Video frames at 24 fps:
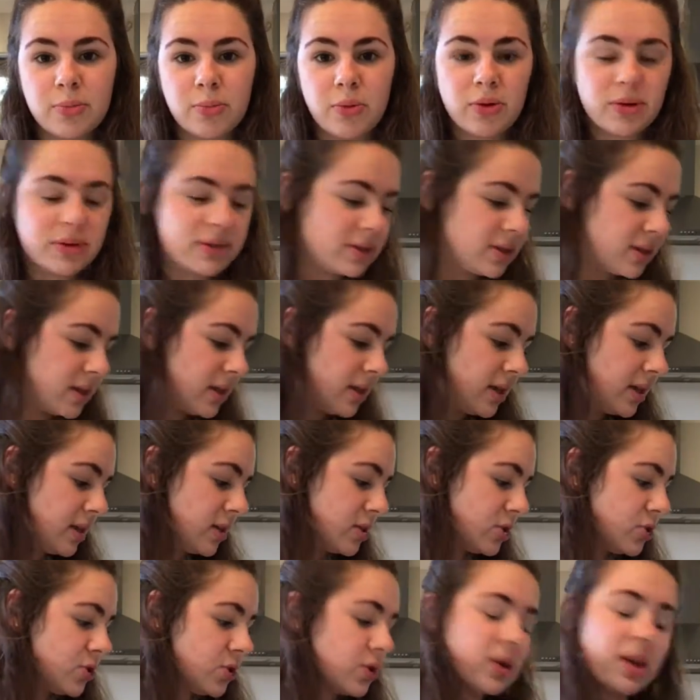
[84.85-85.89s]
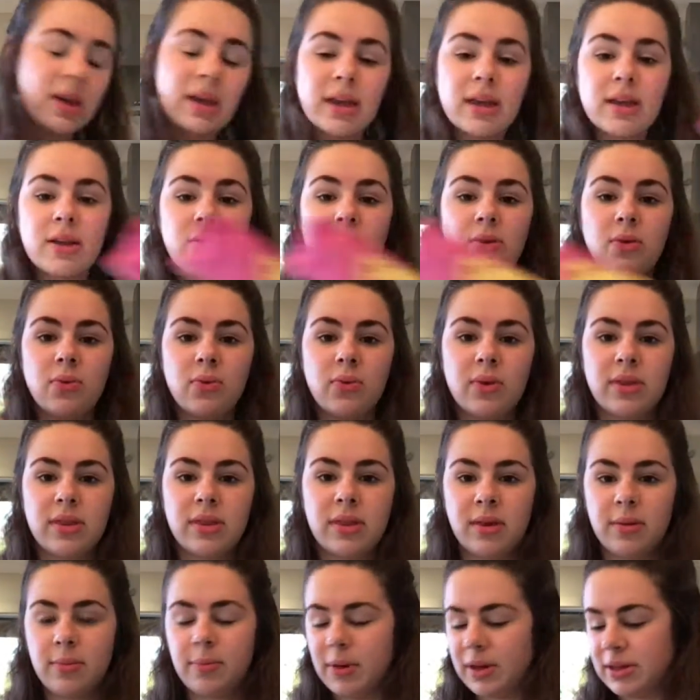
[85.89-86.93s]
put the sugar in with
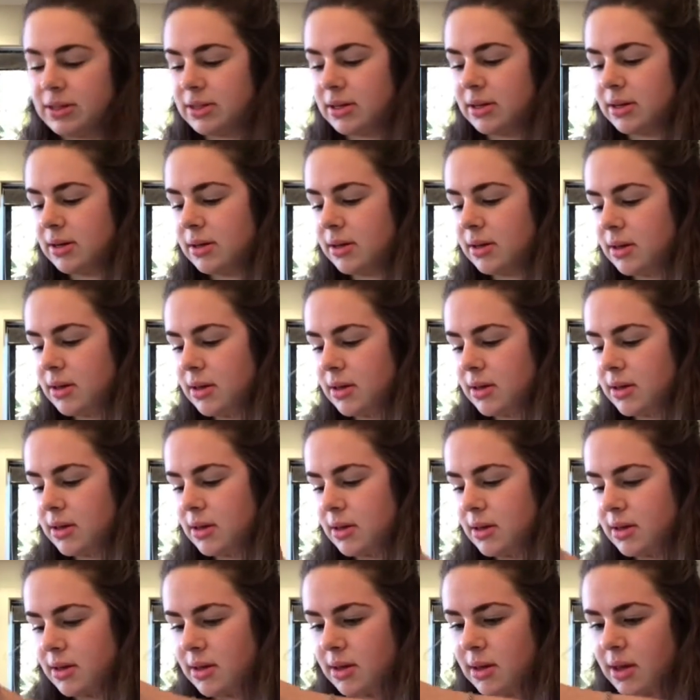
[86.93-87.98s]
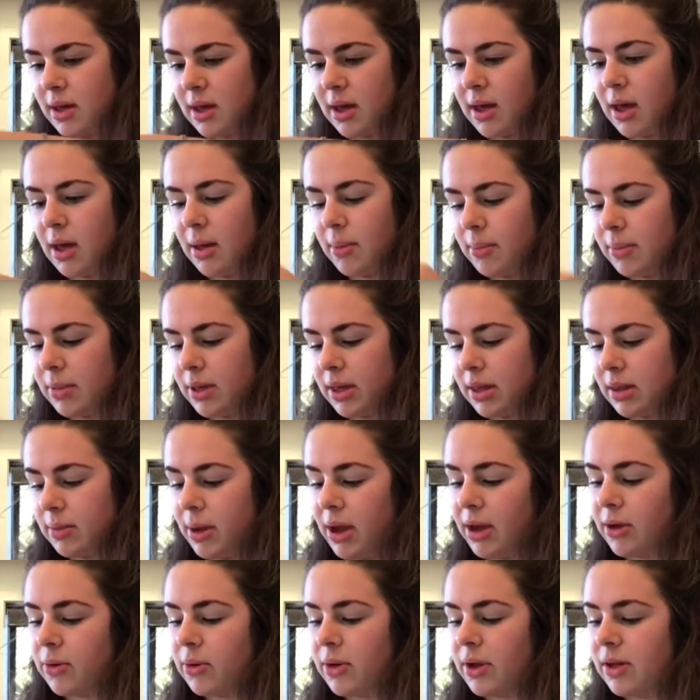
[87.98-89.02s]
the butter in the
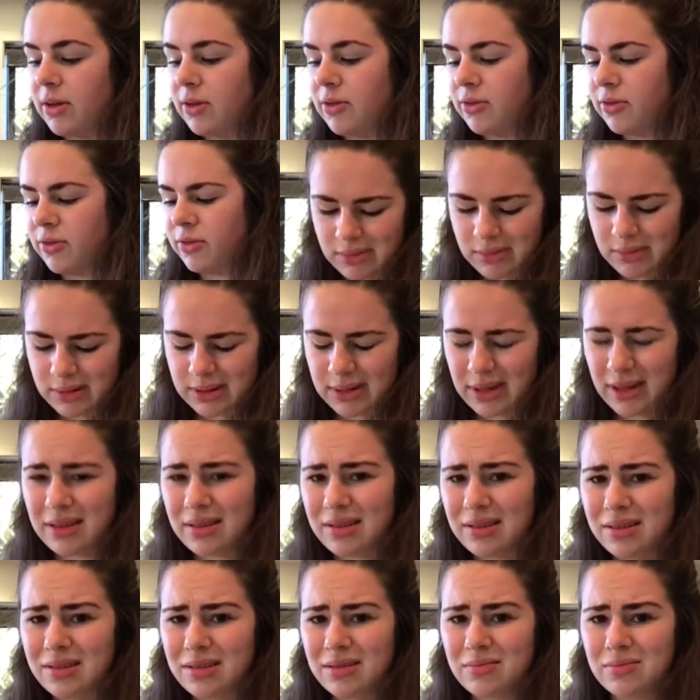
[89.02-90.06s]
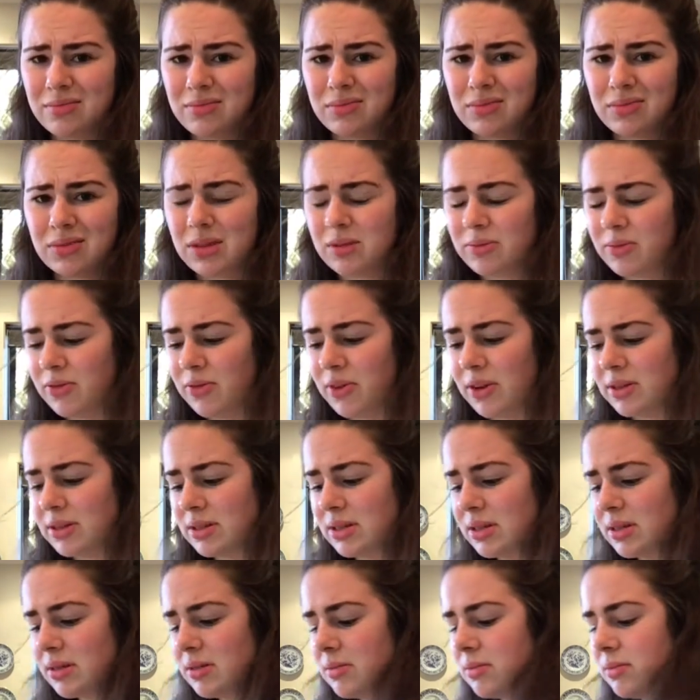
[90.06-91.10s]
microwave slightly to prevent
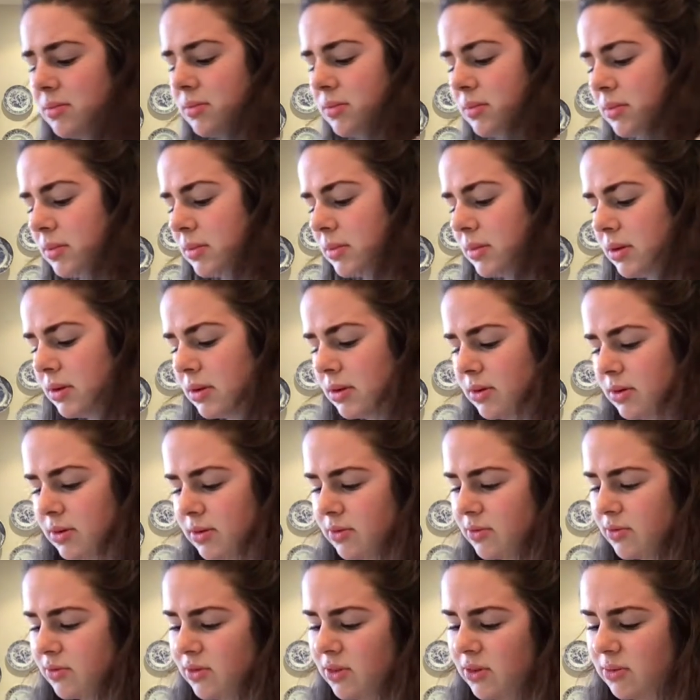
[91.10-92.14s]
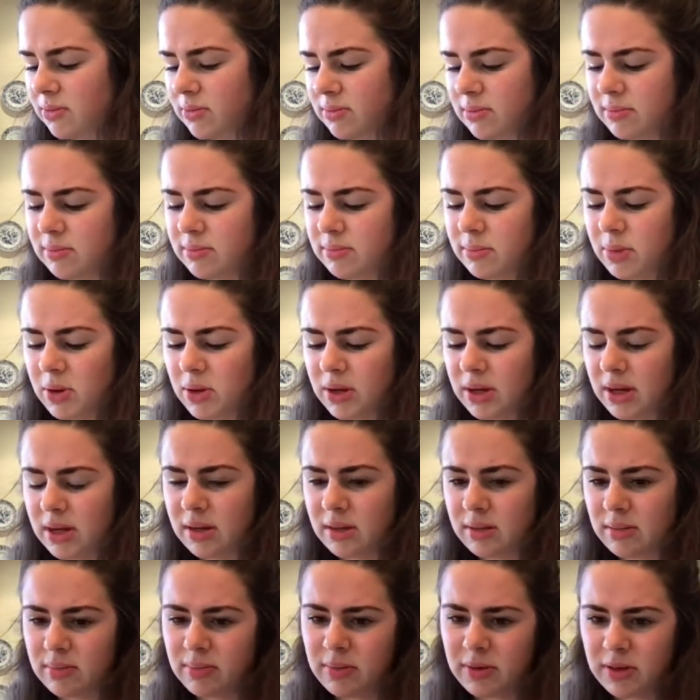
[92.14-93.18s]
it from
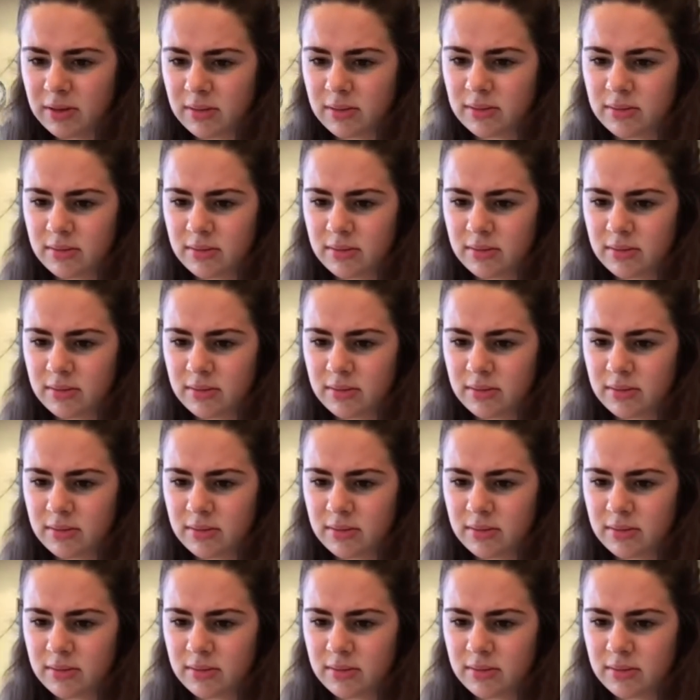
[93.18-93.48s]
burning, but